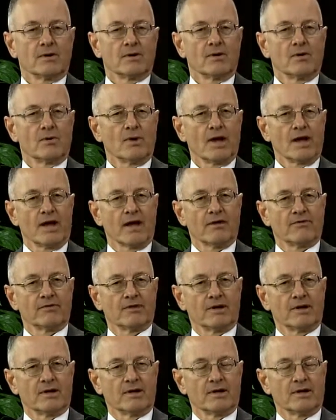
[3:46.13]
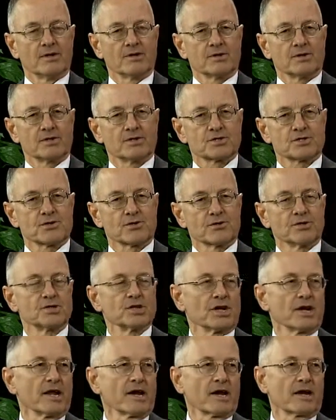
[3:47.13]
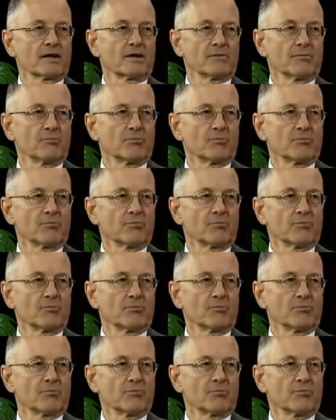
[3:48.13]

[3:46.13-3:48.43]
who have a, a, certain genetic